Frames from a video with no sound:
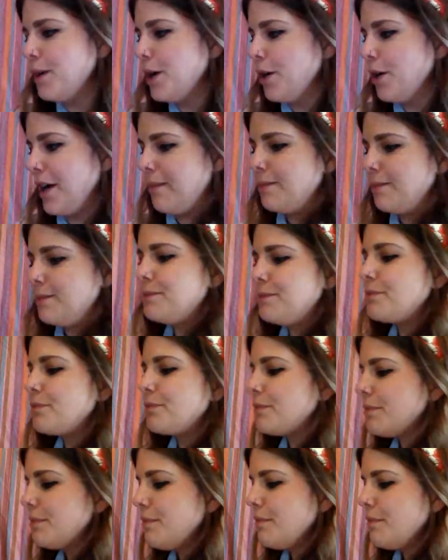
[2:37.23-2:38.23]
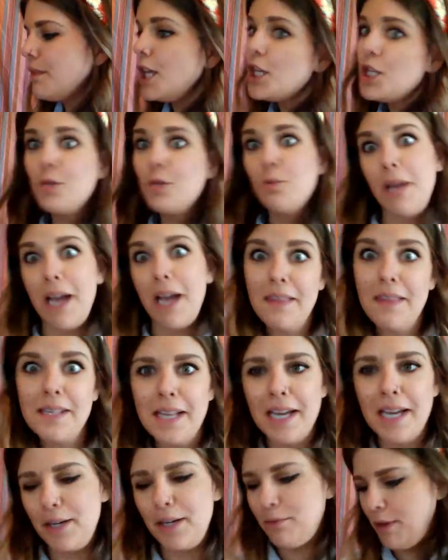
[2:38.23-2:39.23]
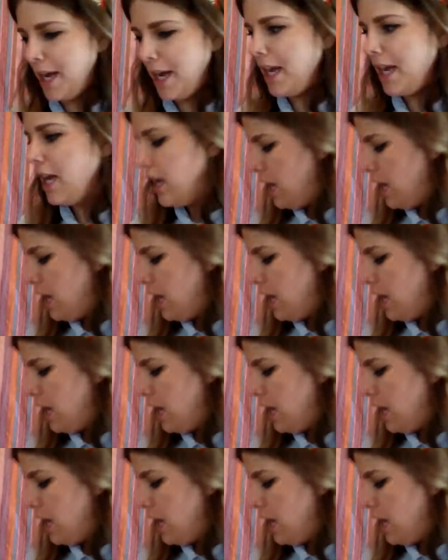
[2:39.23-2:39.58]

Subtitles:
Okay, so we got the sun, right?